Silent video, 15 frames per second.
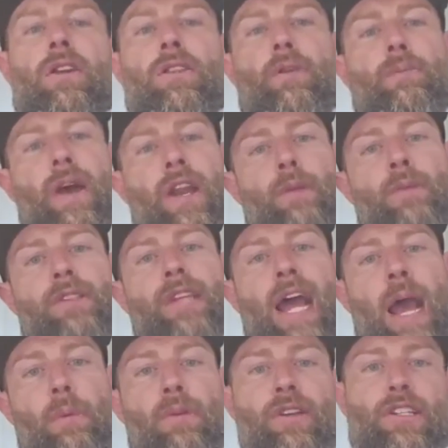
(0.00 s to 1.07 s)
the better
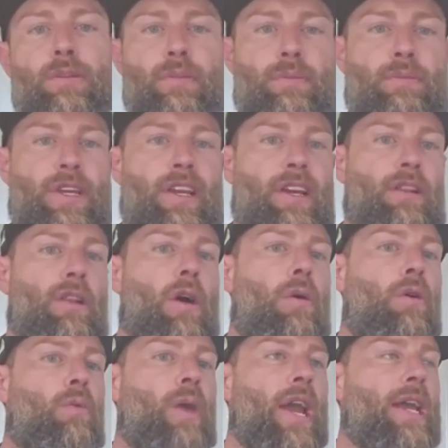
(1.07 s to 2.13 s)
metabolism and being a
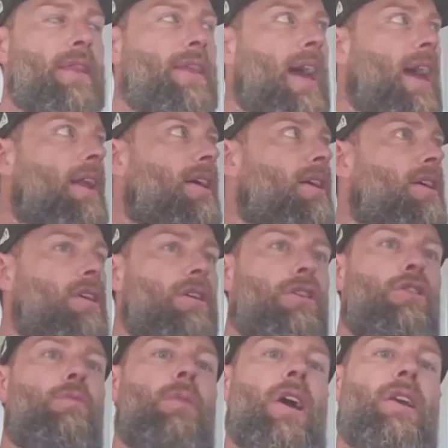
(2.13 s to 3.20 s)
lower weight that
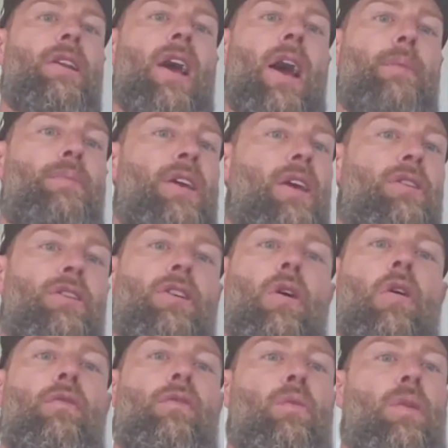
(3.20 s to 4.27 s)
you might not be able to
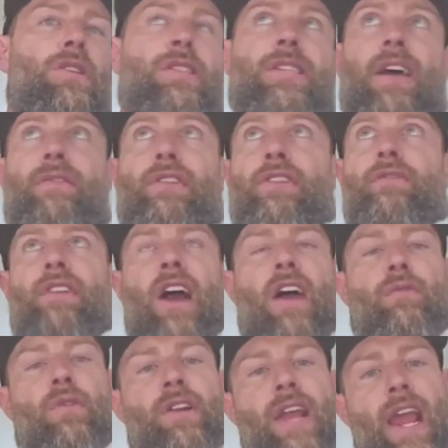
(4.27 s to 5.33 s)
go over
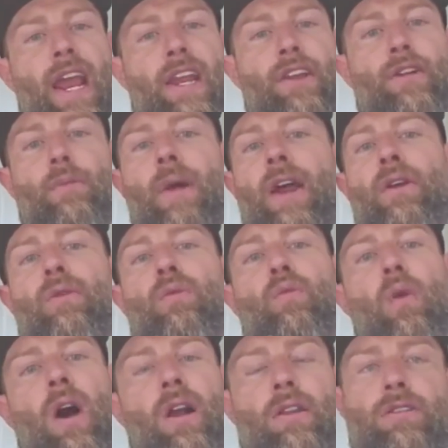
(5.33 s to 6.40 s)
175, 180 no matter
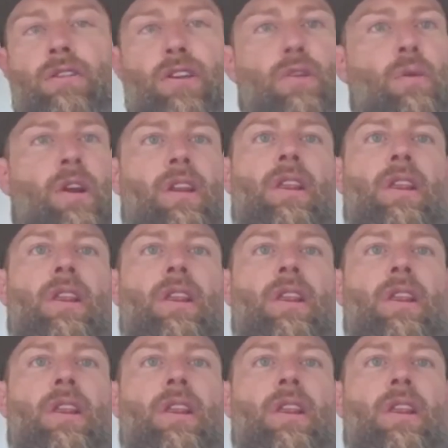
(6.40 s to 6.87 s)
what. So you want